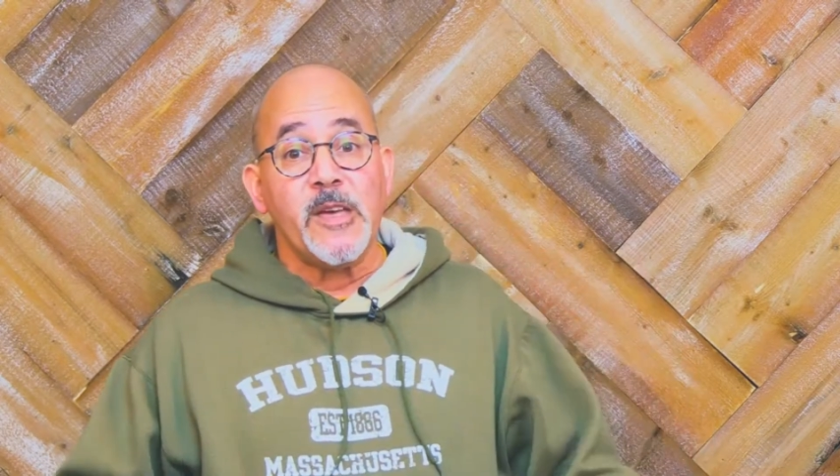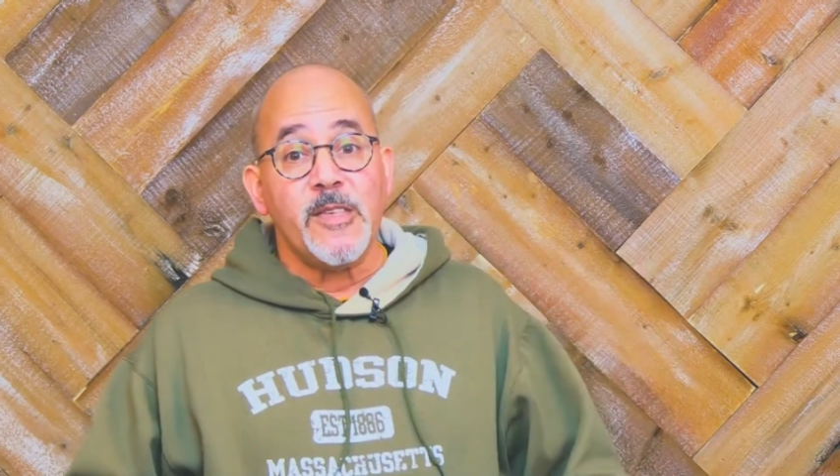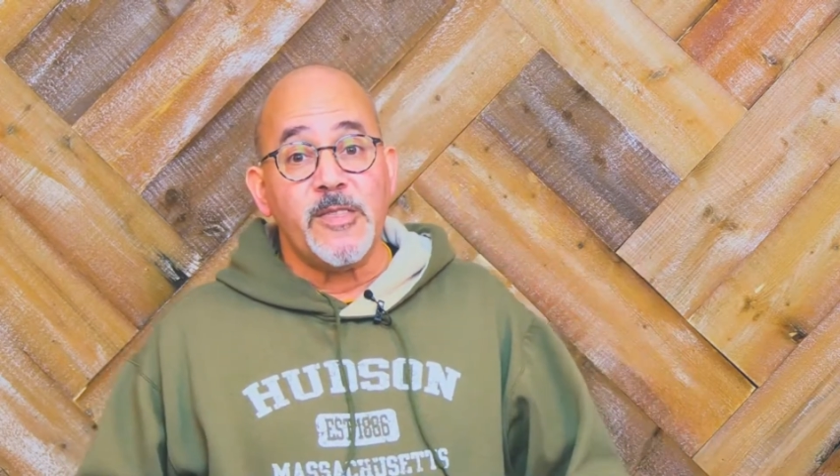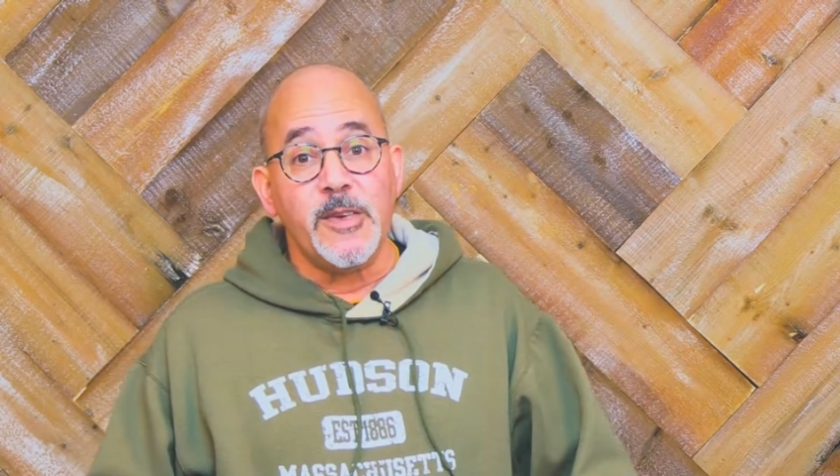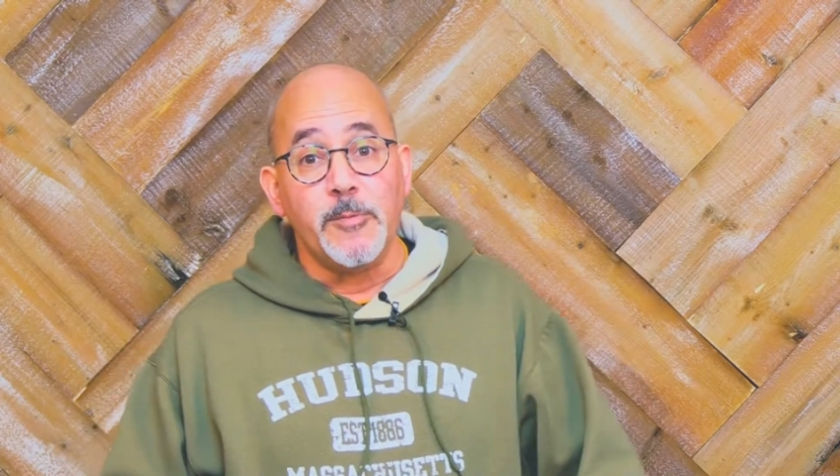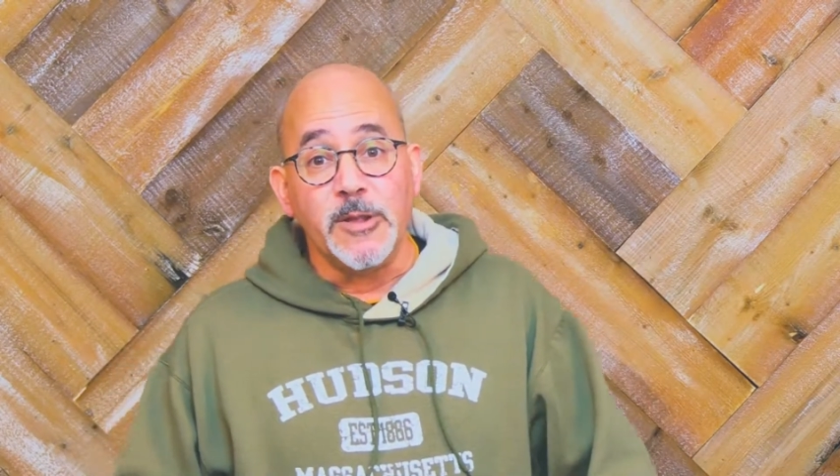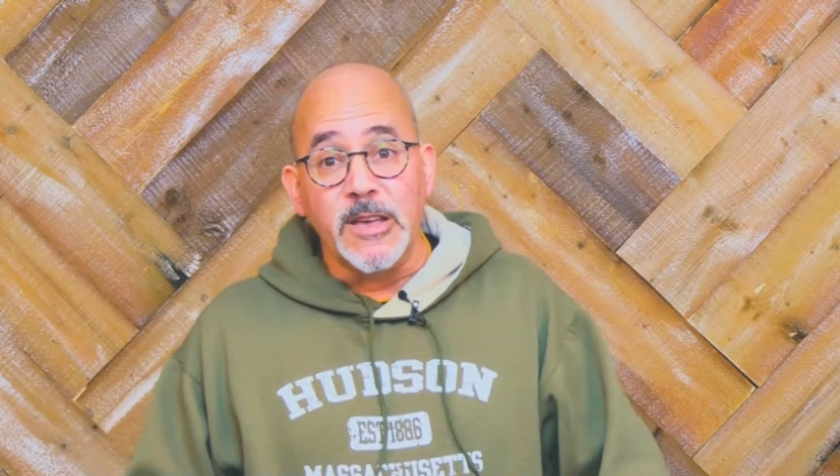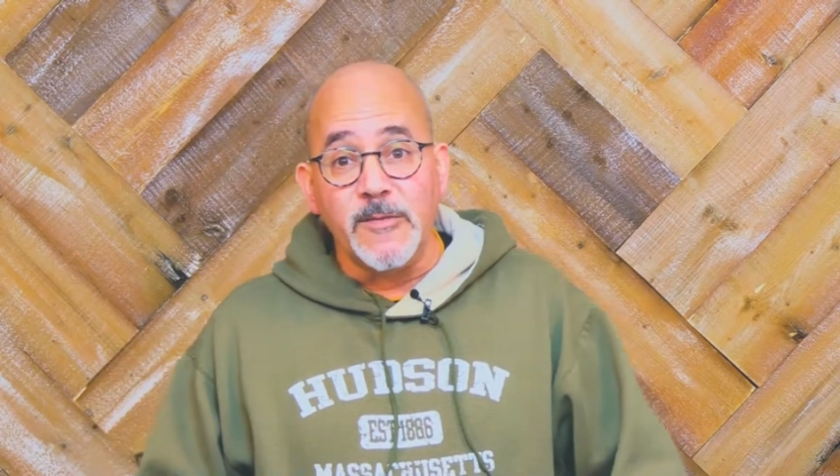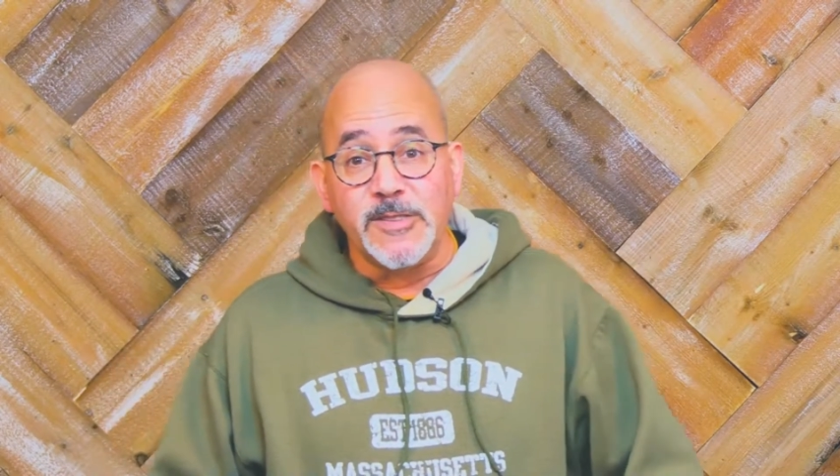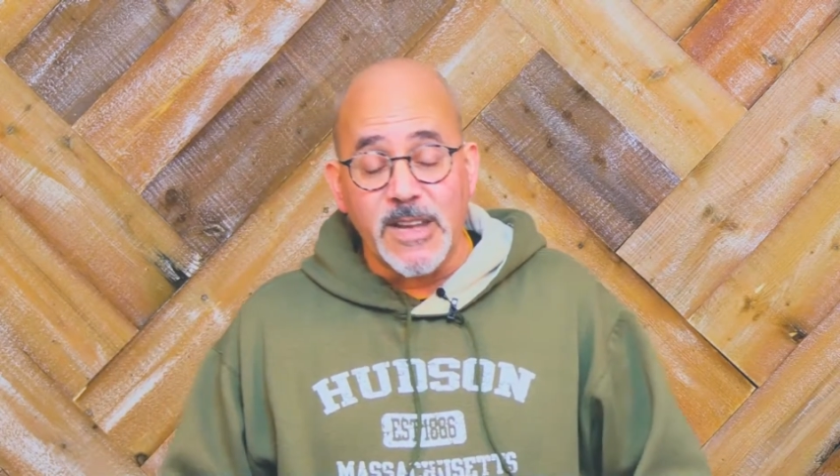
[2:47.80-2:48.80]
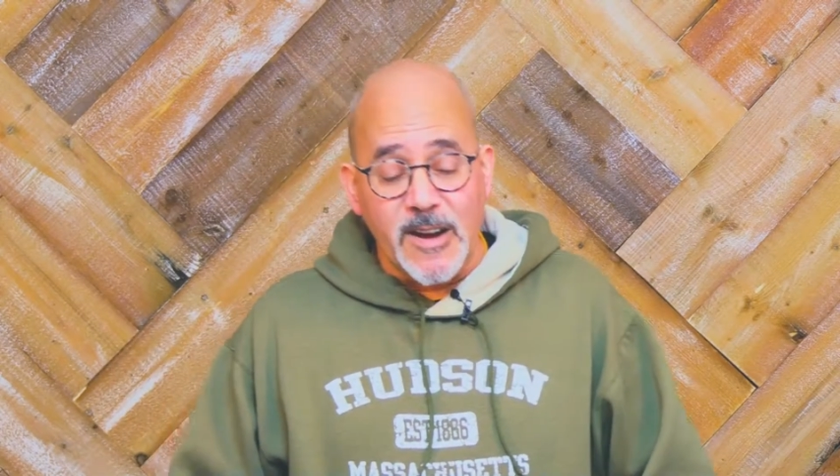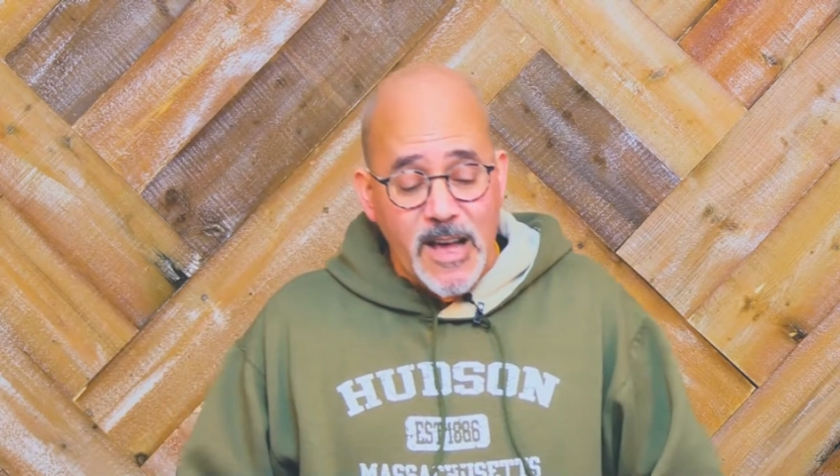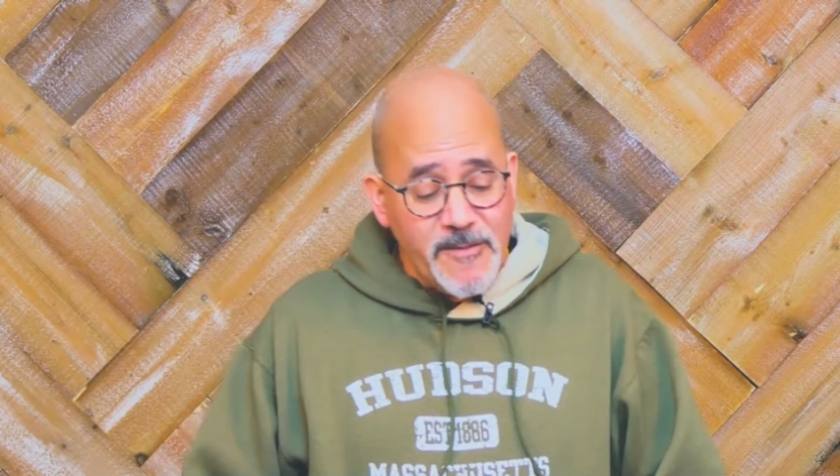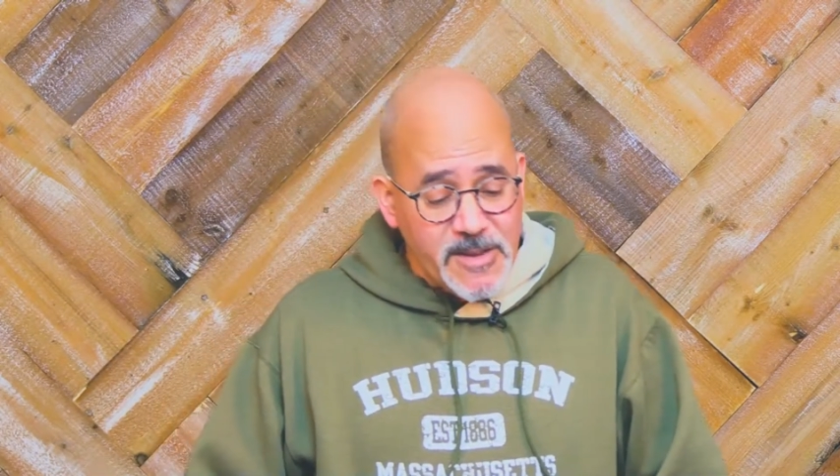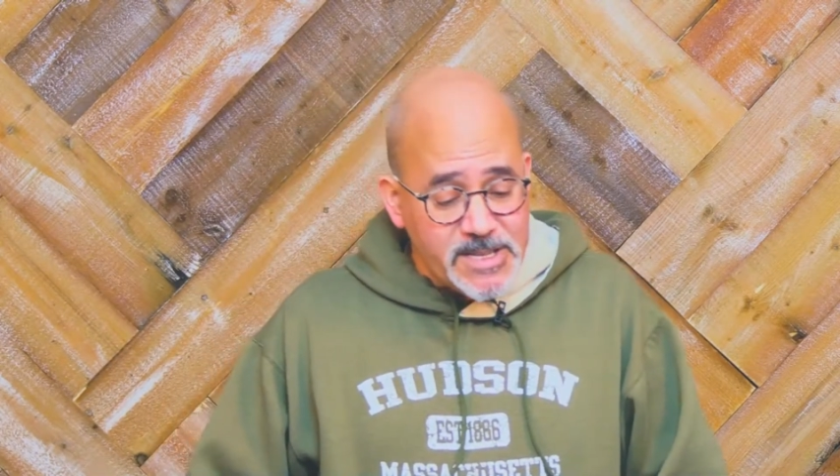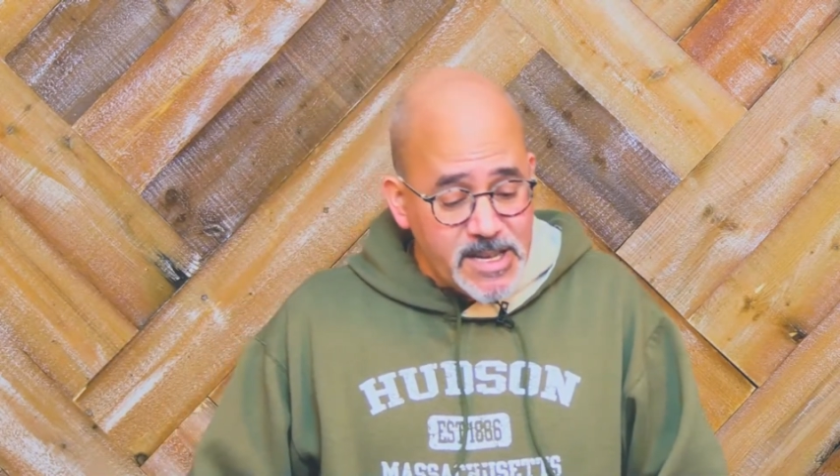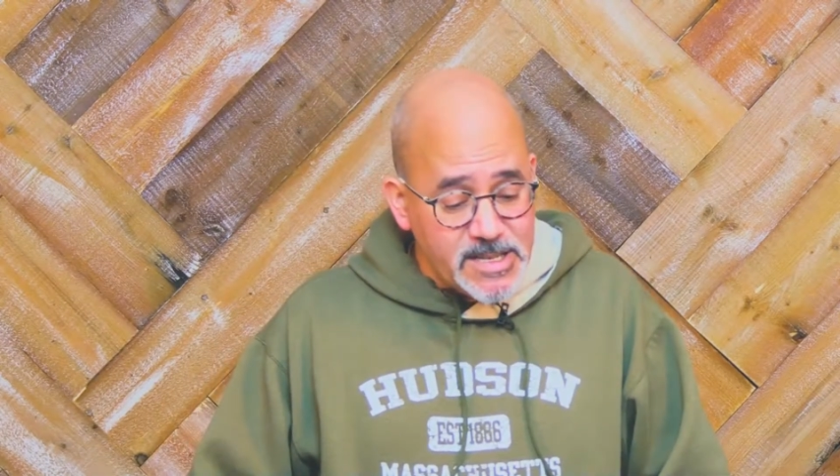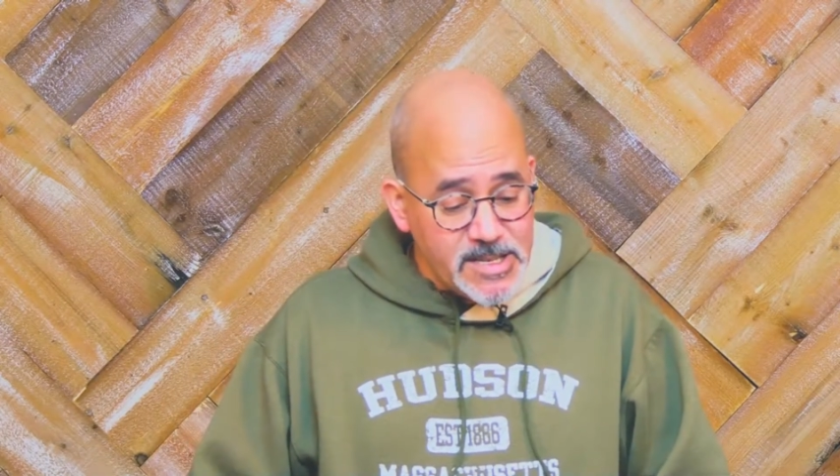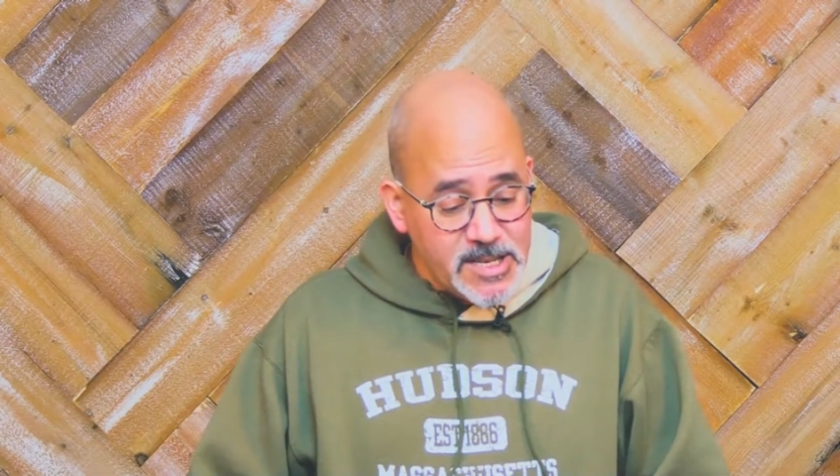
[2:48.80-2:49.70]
the believers there at Ephesus